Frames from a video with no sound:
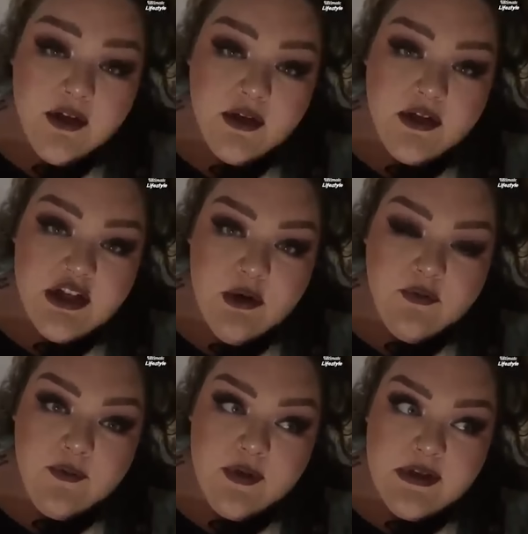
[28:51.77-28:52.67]
Jess
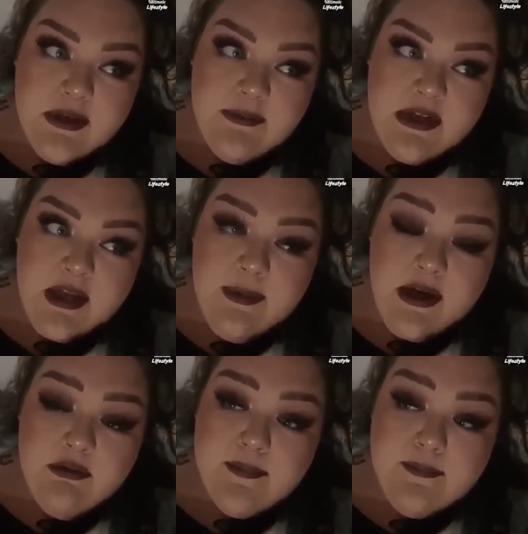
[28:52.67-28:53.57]
walking down the
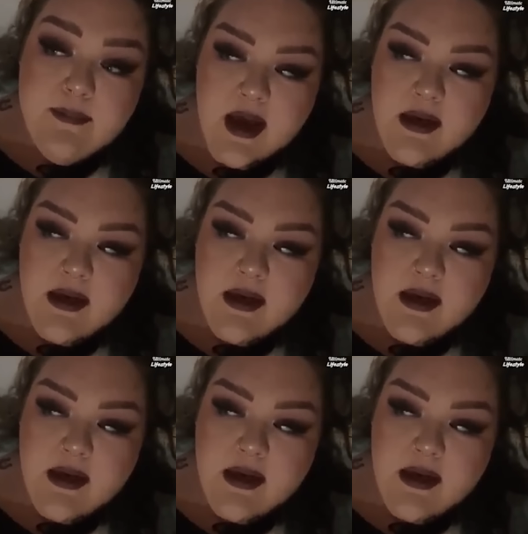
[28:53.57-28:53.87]
street,